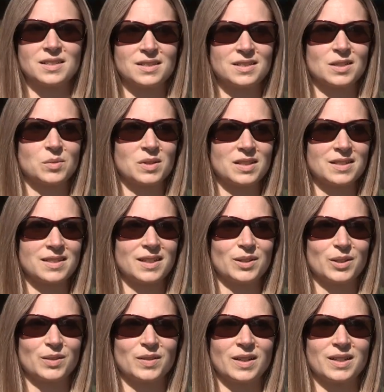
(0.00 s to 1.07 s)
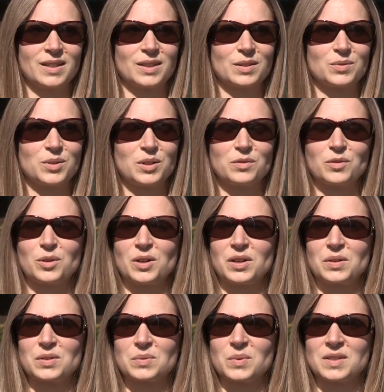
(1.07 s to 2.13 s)
to see what the site looks like in 3 or 4
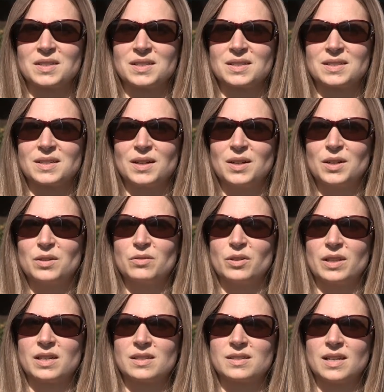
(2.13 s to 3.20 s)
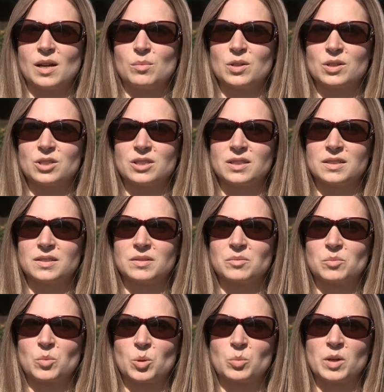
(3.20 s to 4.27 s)
years once it's fully established and
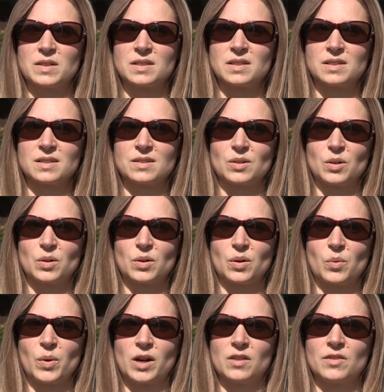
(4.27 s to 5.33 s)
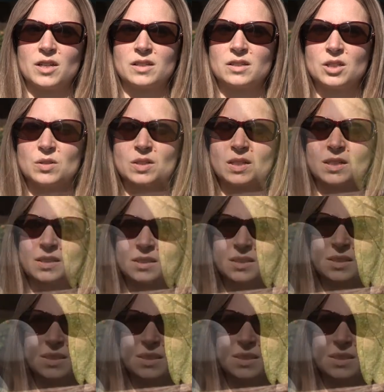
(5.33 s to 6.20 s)
more residents are aware of it and using it.